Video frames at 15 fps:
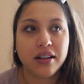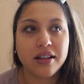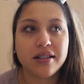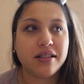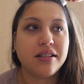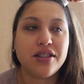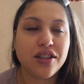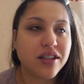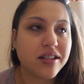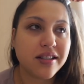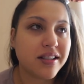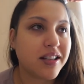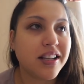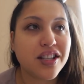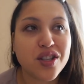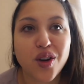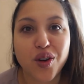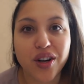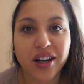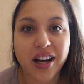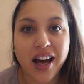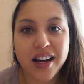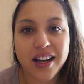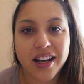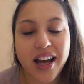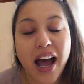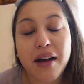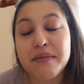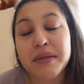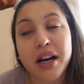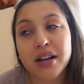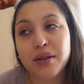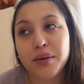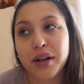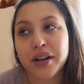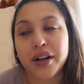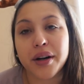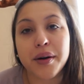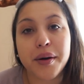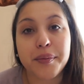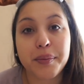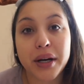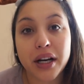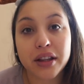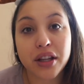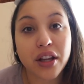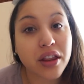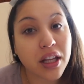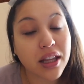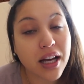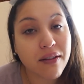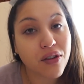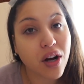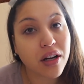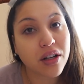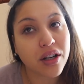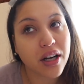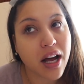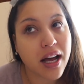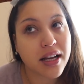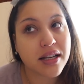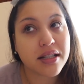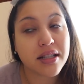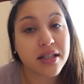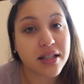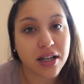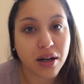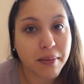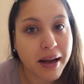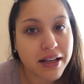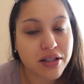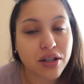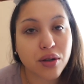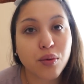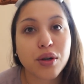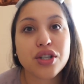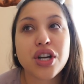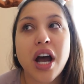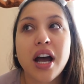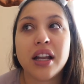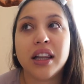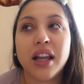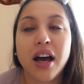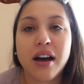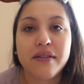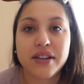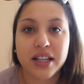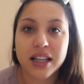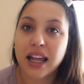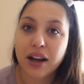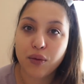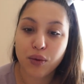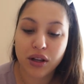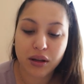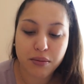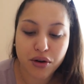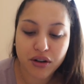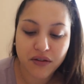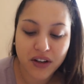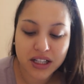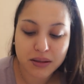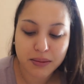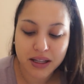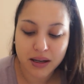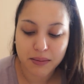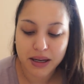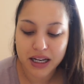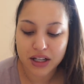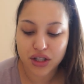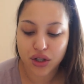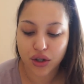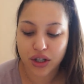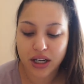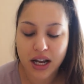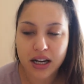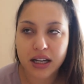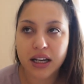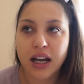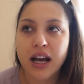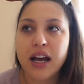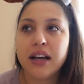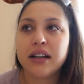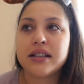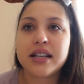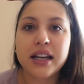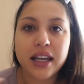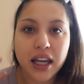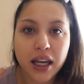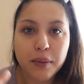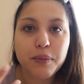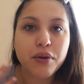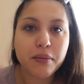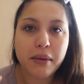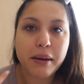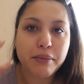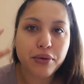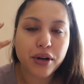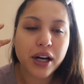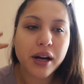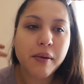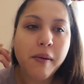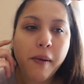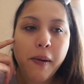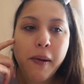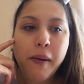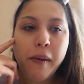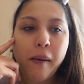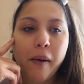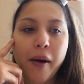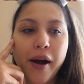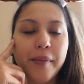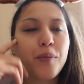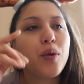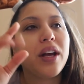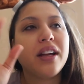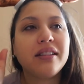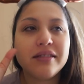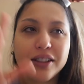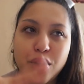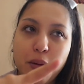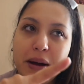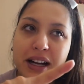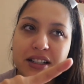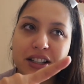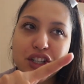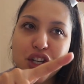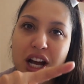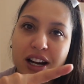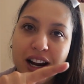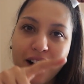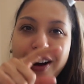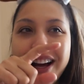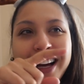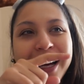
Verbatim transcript: because it's just, he's so good at it. I'm not a runner, but the thing that I've gotten good at is the Stairmaster, which I love and it like really motivates me that I'm getting so good at it because I keep remembering, uh, wait, go back to the shadow.